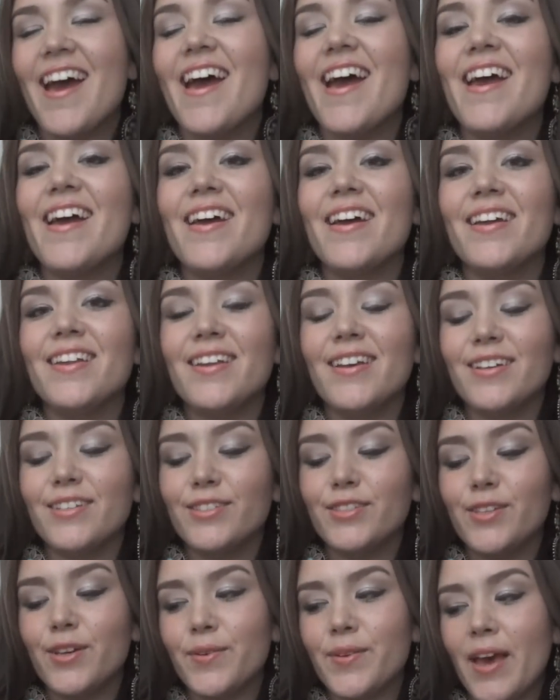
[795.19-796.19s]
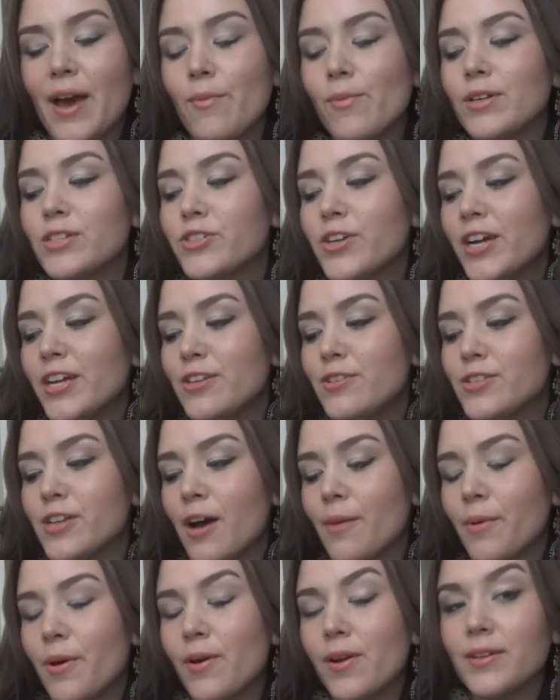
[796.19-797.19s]
And so yeah, I want to try a new
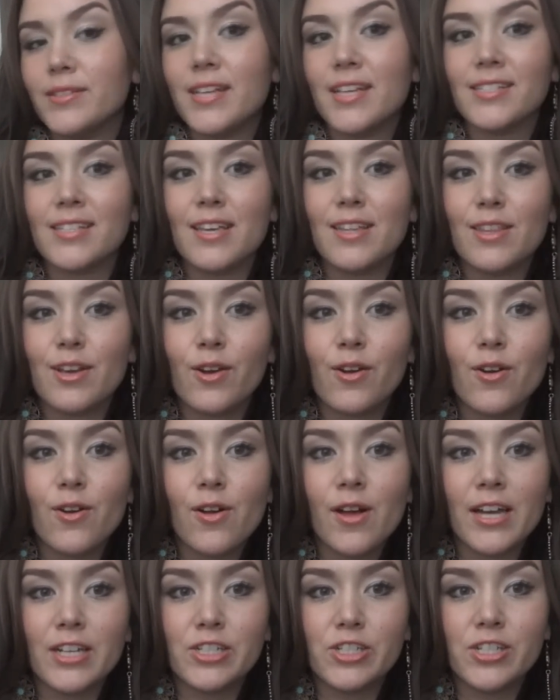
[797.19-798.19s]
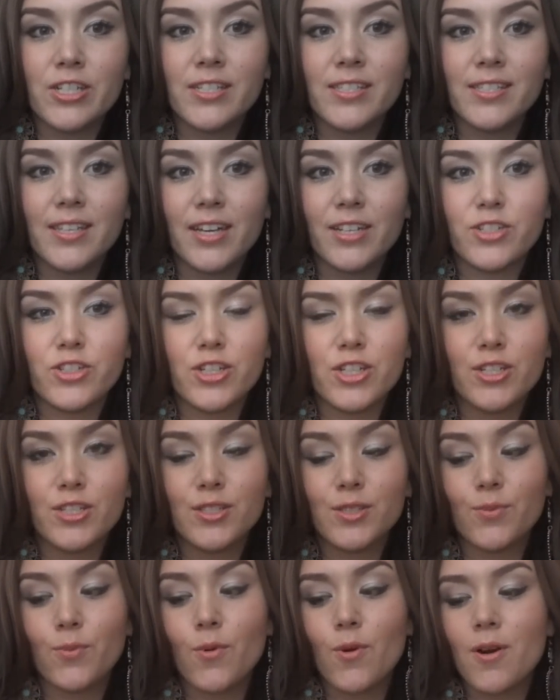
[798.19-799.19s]
top coat. I was asking the girl and she said she
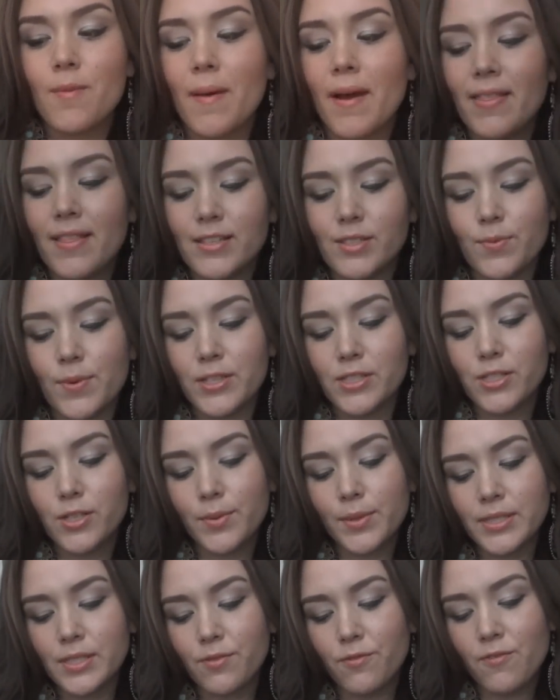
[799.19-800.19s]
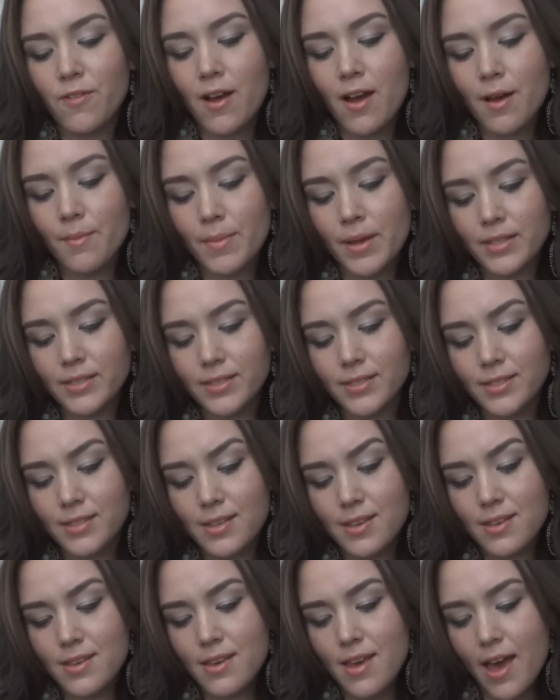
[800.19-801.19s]
swore by this one. So it's from
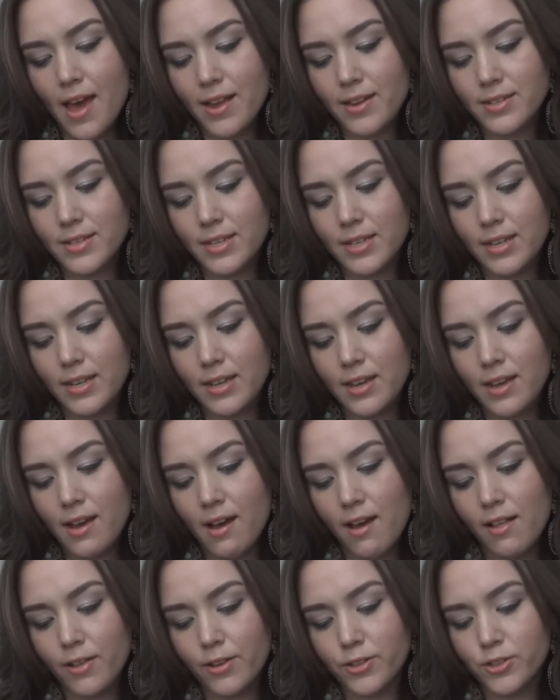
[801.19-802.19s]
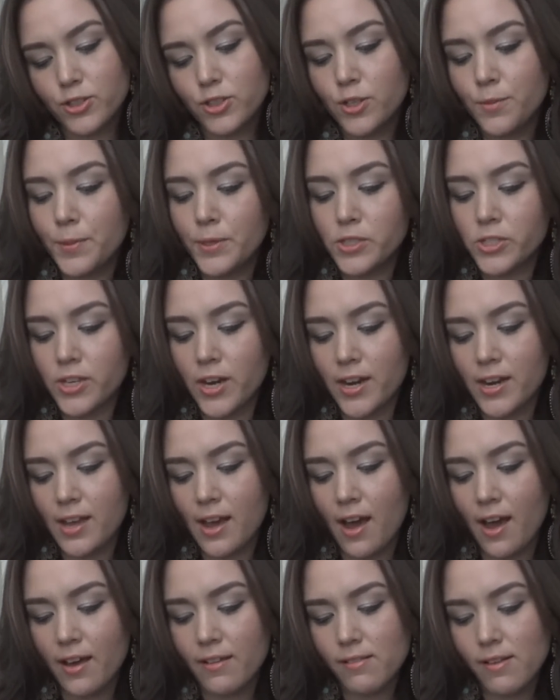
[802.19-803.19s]
CND color, super shiny
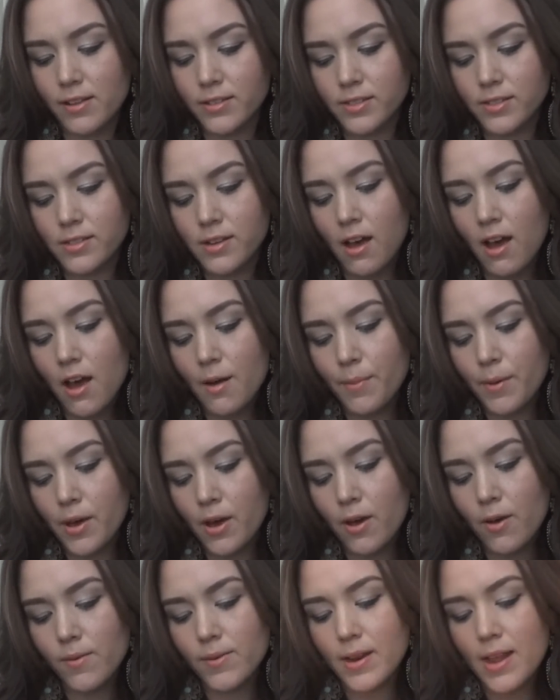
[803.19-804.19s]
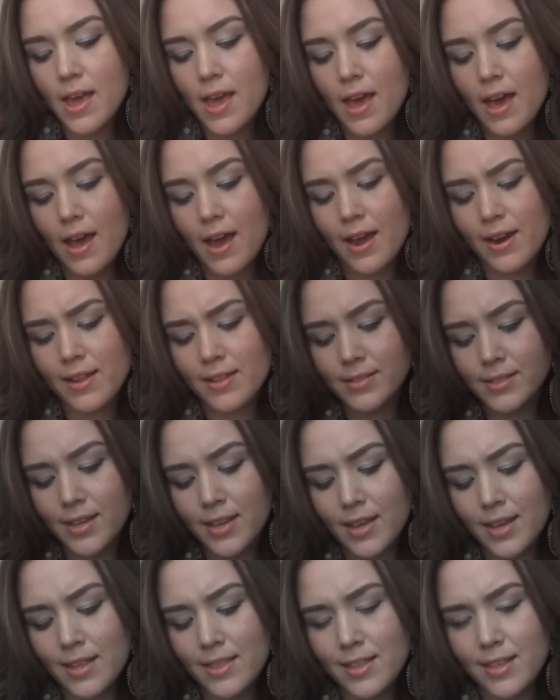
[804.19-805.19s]
high gloss top coat. And it's
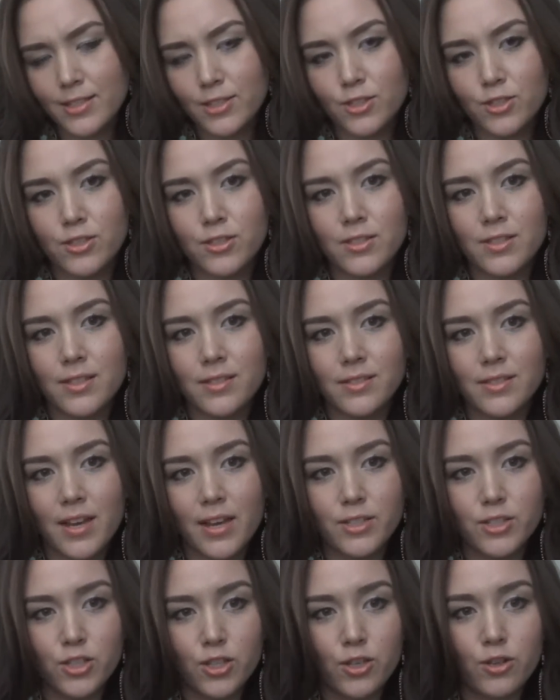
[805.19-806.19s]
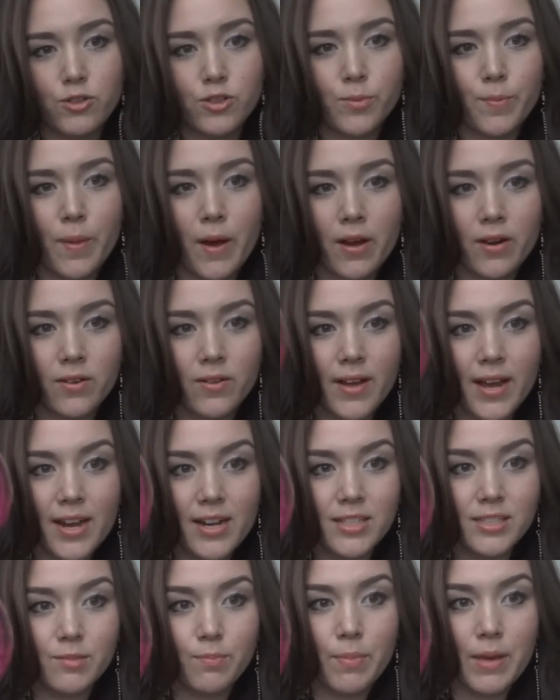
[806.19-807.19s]
like in this size huge bottle
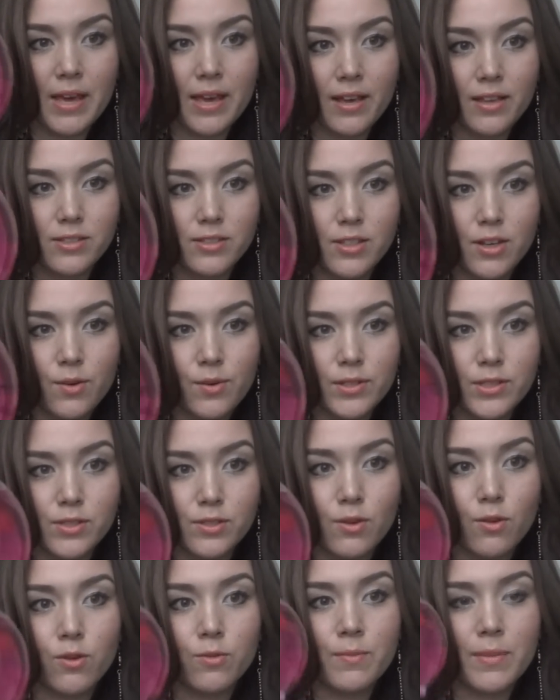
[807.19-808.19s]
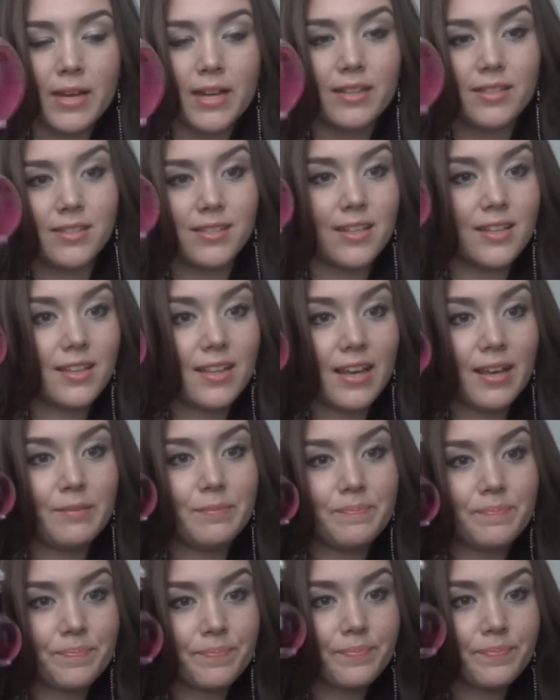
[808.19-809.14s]
and it's pink. So it sold me instantly.